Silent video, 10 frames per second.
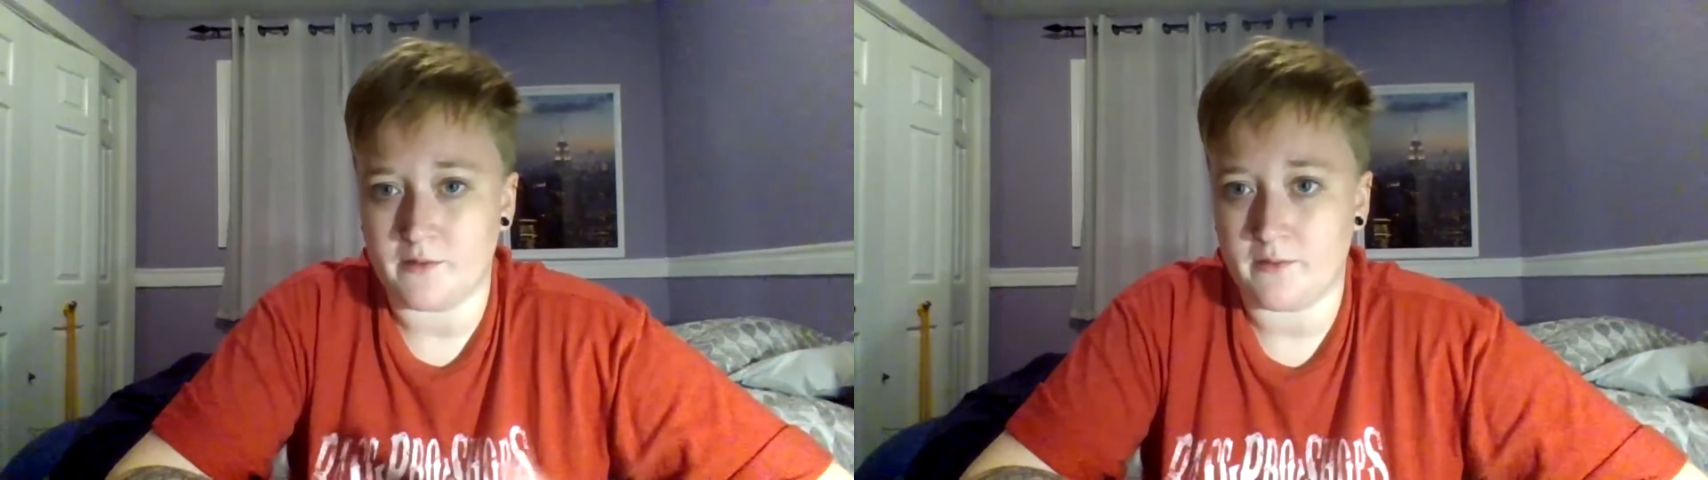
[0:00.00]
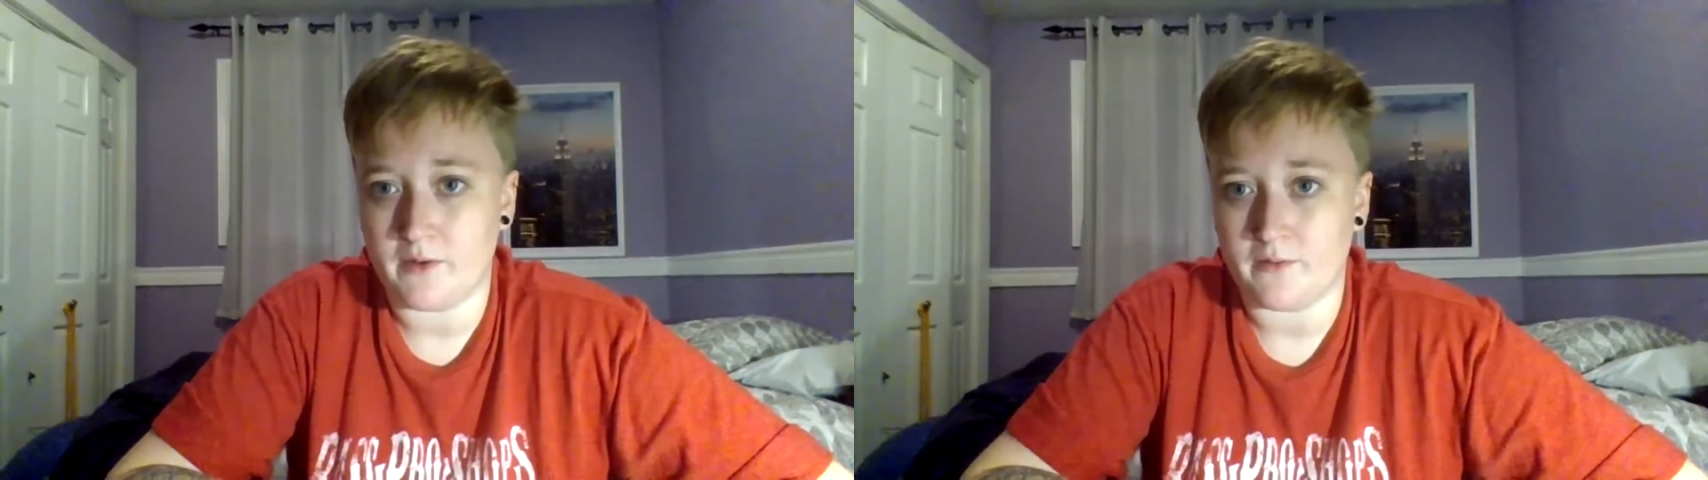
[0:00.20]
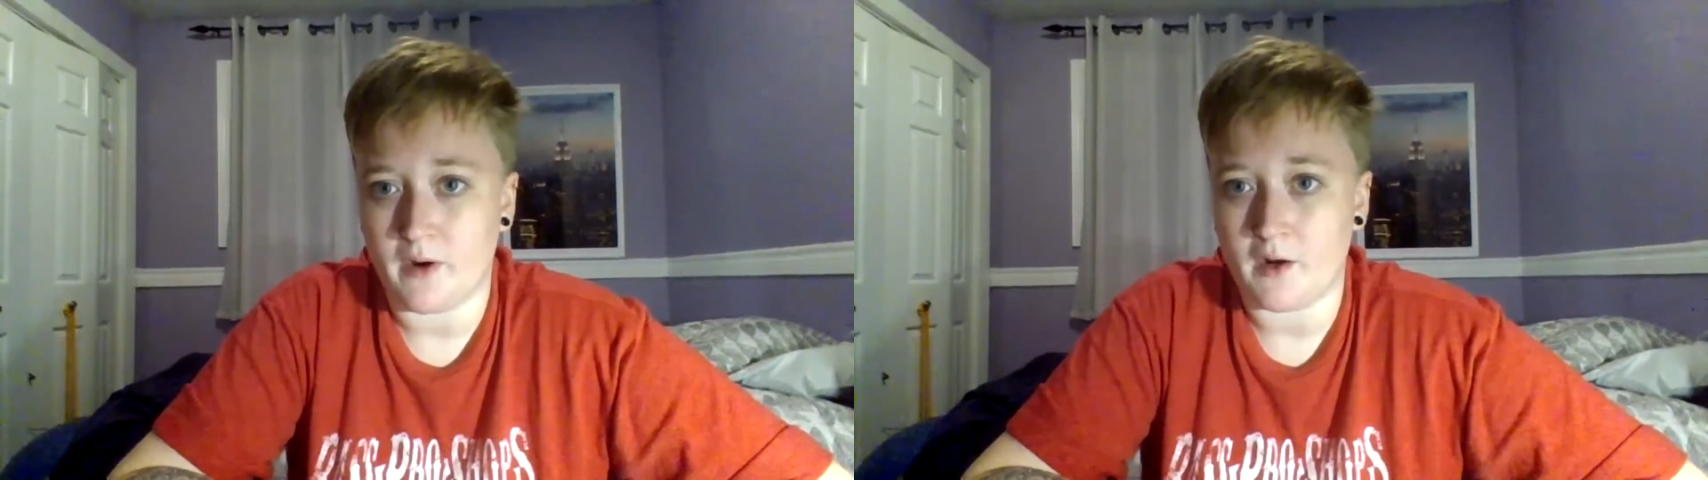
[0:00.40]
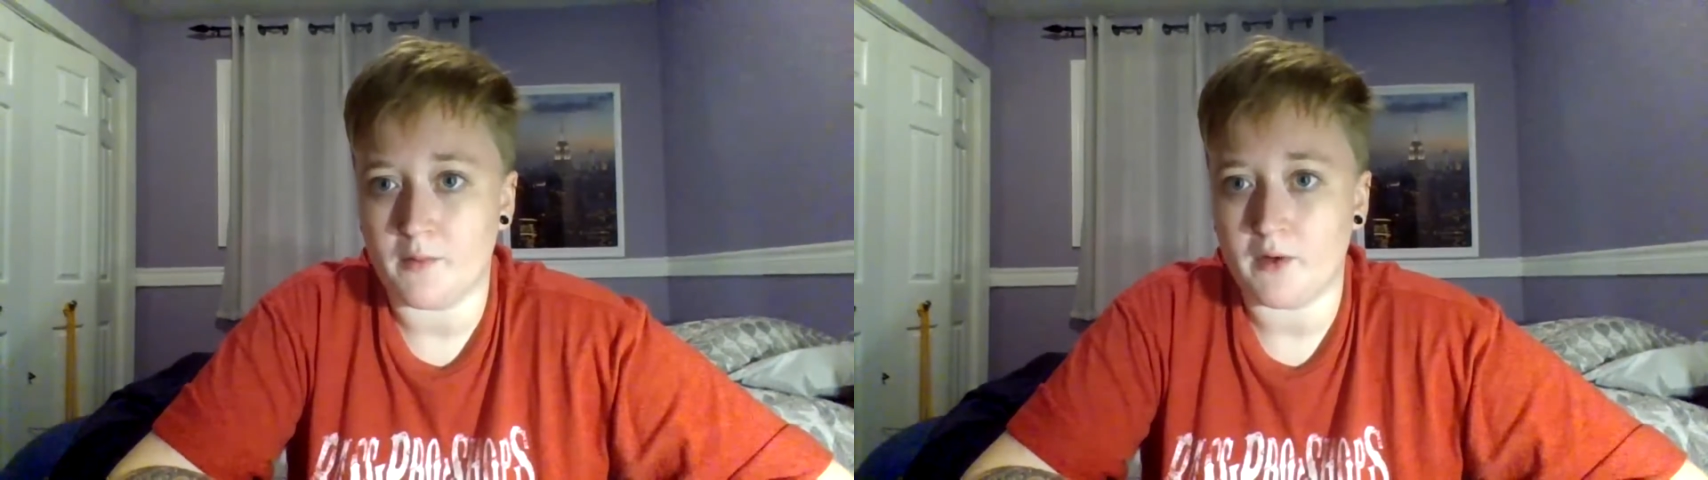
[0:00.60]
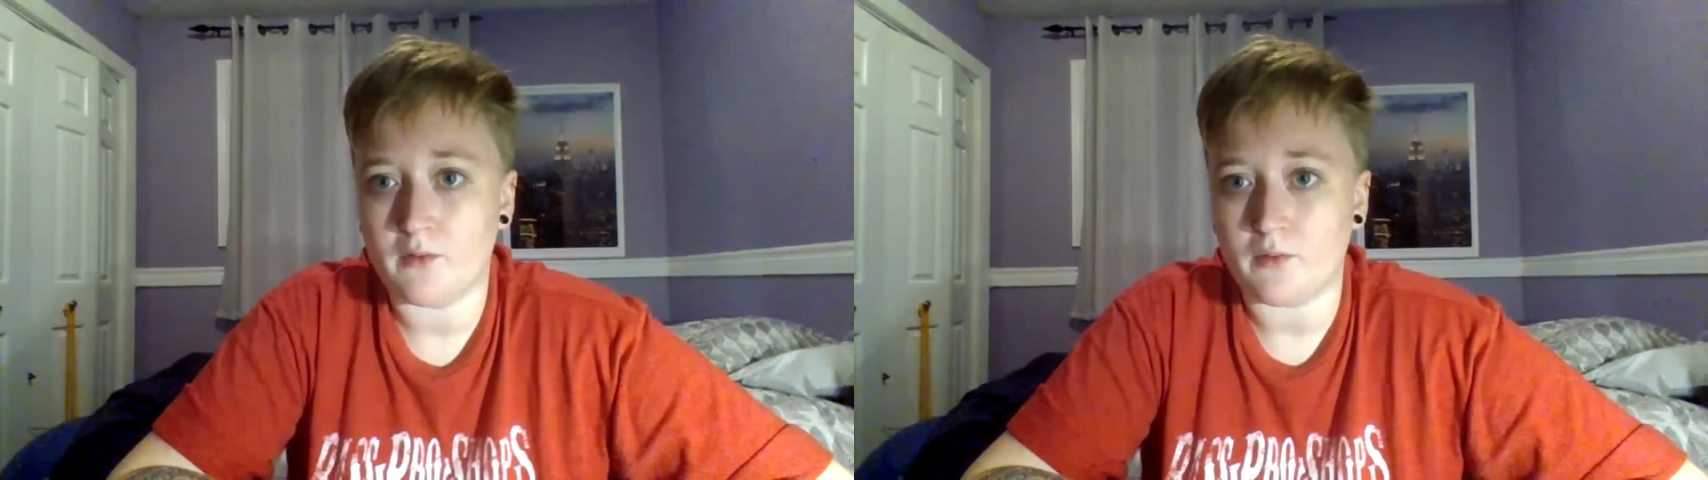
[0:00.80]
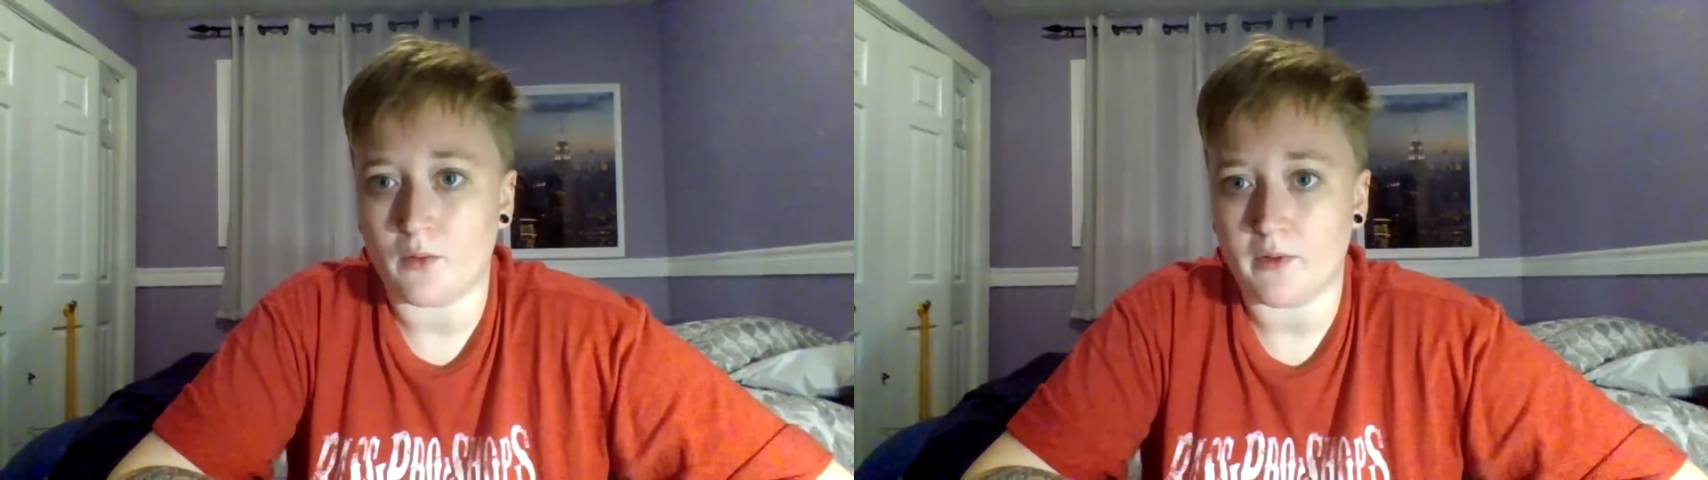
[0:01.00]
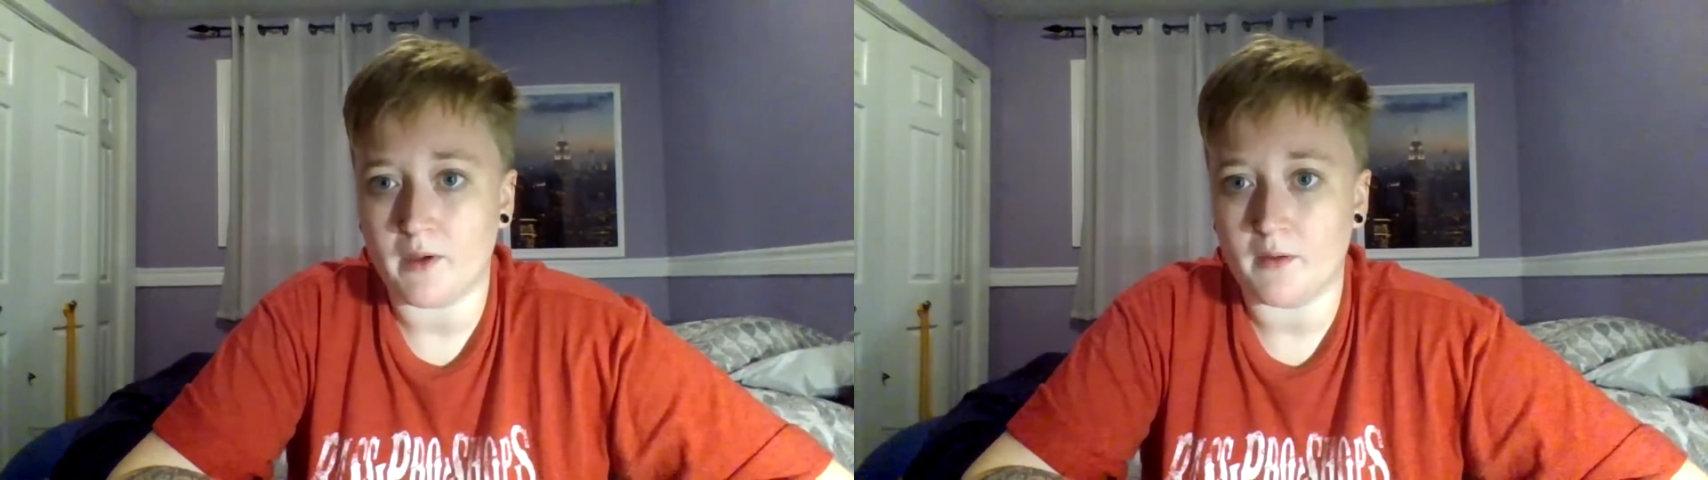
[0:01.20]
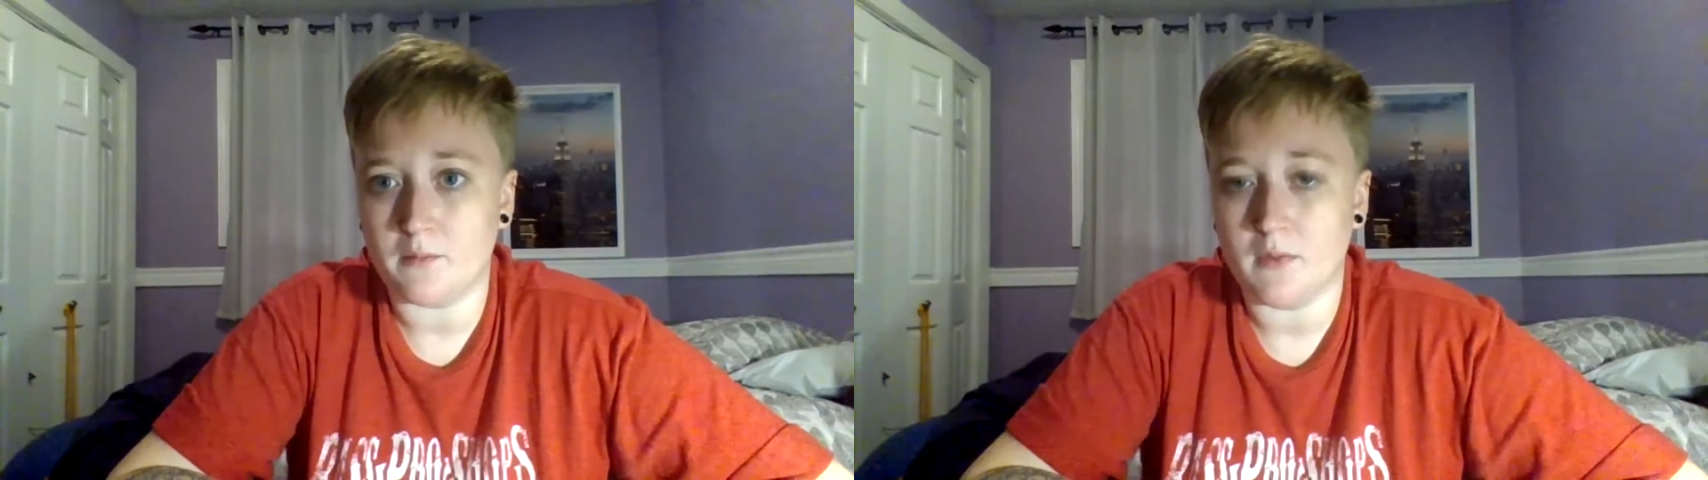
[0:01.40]
environment for
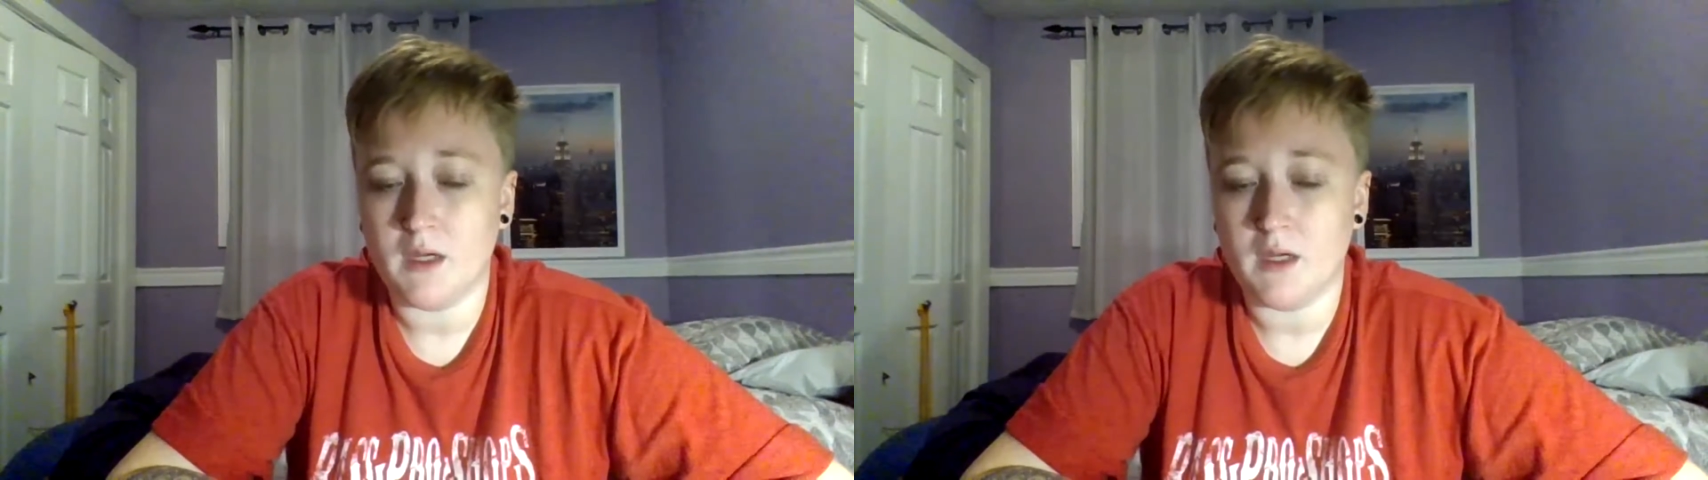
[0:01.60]
them.